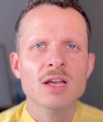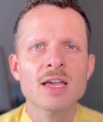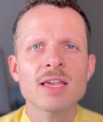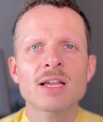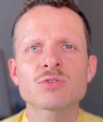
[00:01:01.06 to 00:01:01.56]

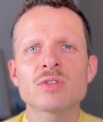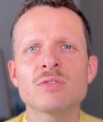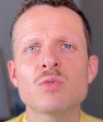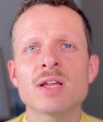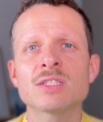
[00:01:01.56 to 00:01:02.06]
I
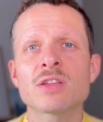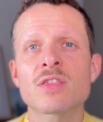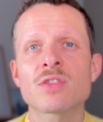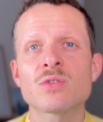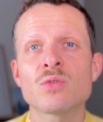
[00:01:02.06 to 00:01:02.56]
actually went
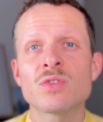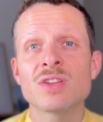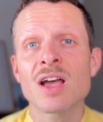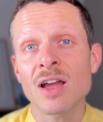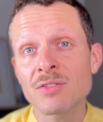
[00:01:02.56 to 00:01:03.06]
through
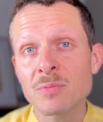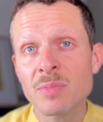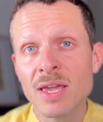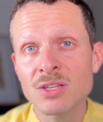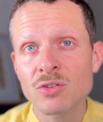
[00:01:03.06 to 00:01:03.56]
the hiring
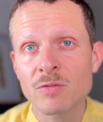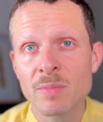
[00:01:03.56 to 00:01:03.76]
page of